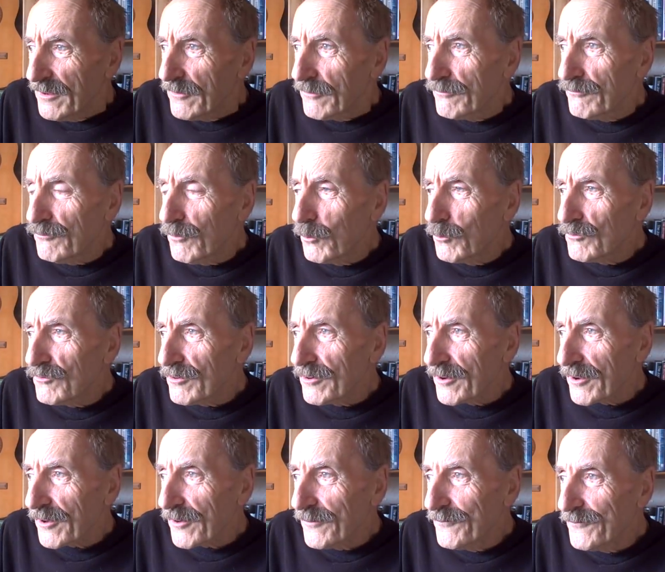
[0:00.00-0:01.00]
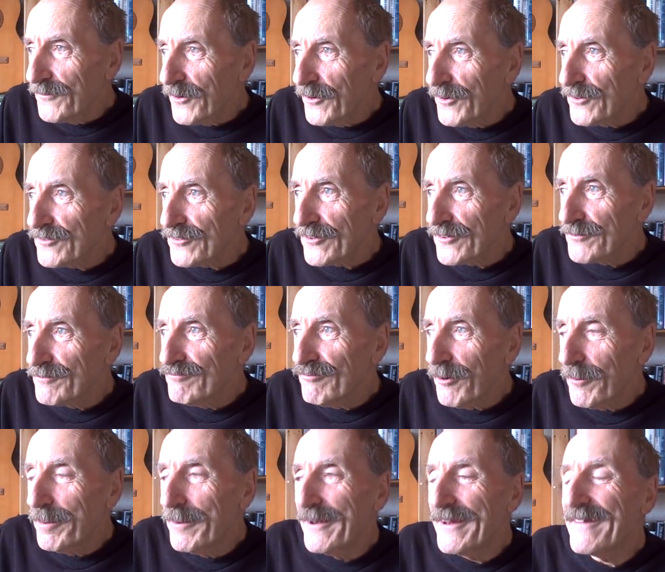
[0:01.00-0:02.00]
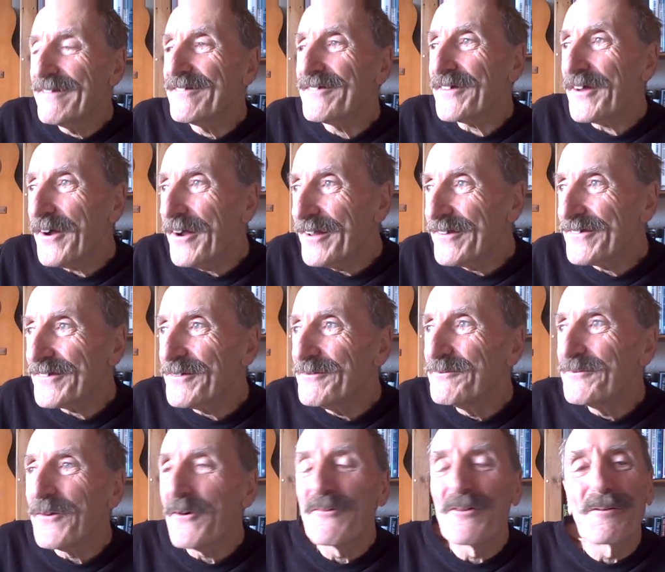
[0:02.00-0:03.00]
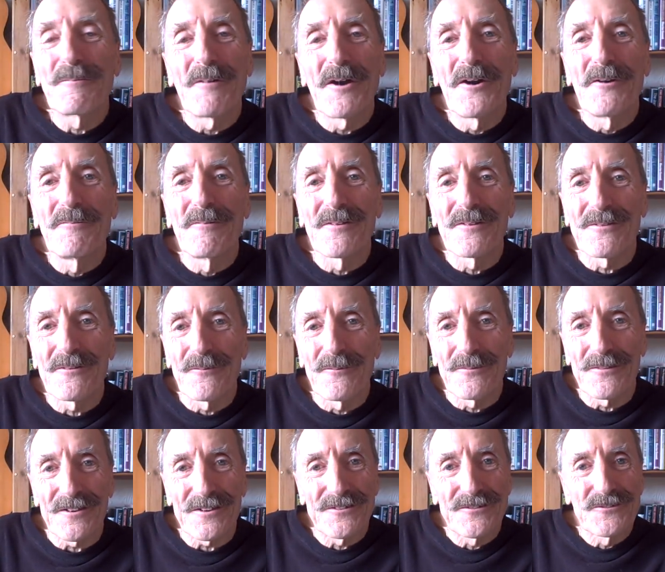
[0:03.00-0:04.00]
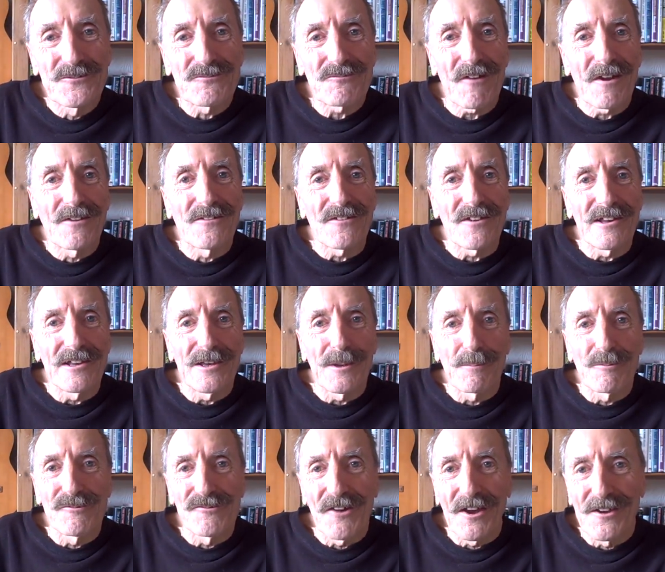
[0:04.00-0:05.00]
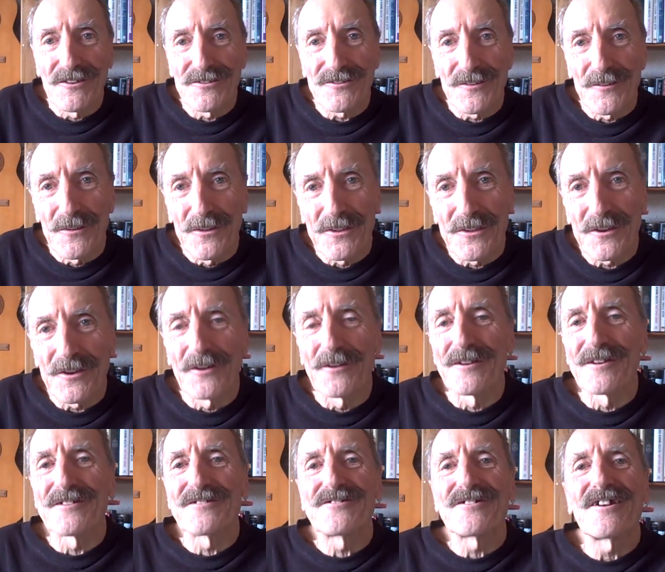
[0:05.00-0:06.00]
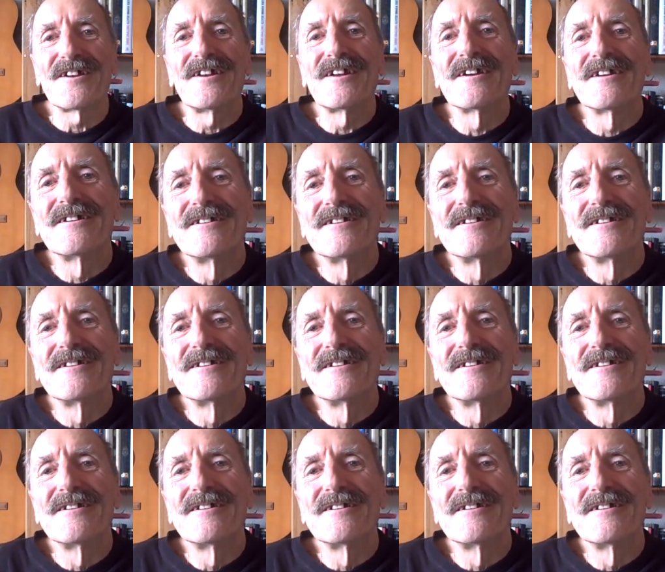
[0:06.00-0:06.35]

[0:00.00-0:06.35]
fraudulent conversions probably ties in very well with all this trendy liberation theology.